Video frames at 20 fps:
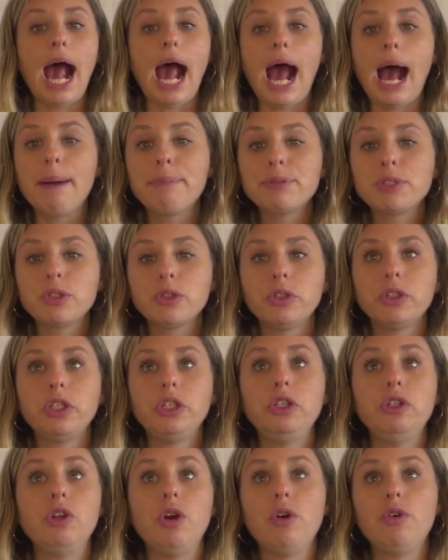
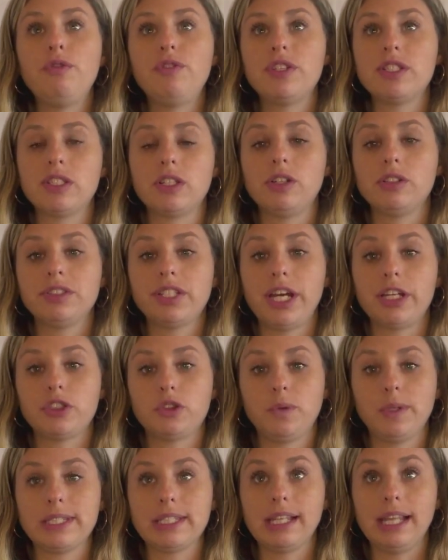absolutely no physical
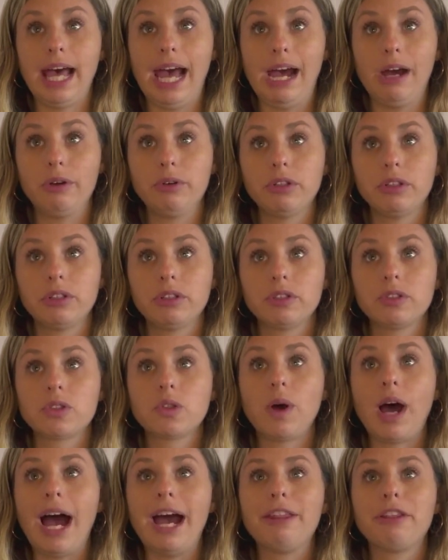touch was allowed.
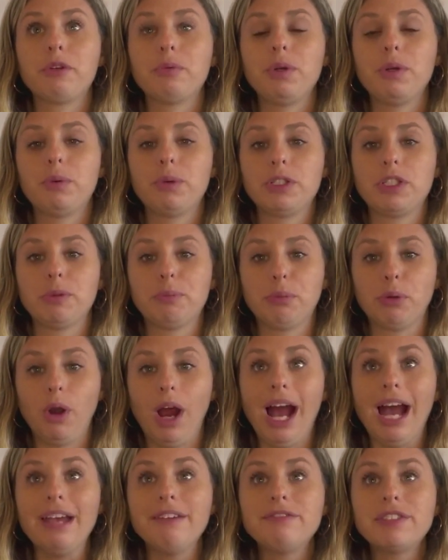So either we were
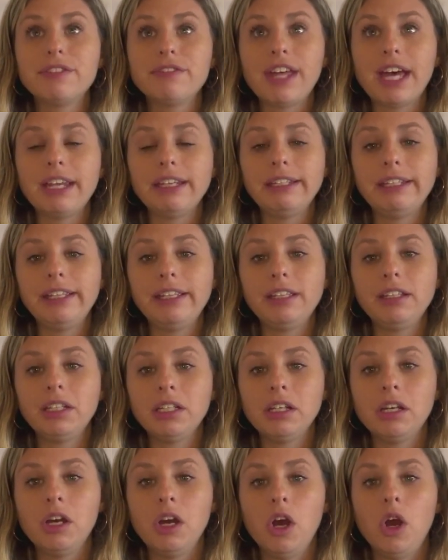deprived of that need
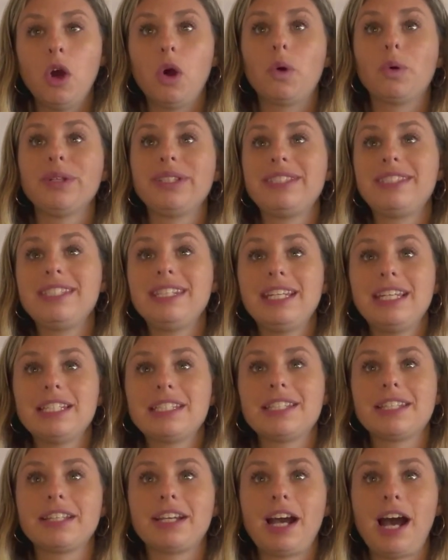or we'd sneak
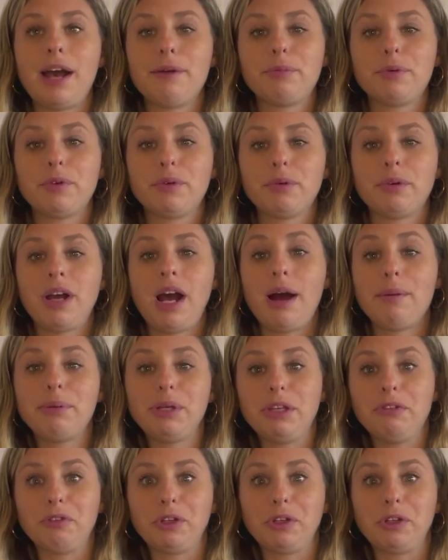into the cubby